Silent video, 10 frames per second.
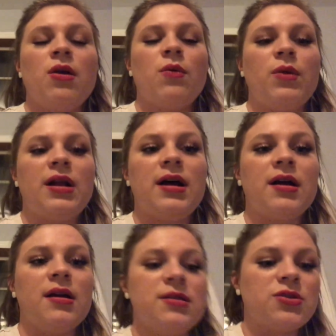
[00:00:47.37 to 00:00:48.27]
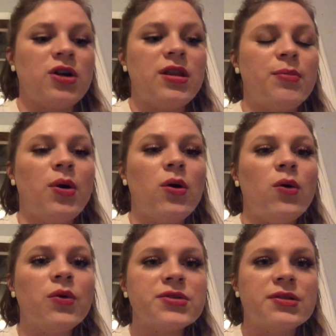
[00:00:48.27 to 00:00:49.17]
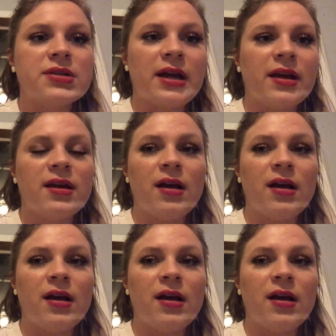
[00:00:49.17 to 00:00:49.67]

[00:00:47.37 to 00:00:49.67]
when I started the poll, so I was like,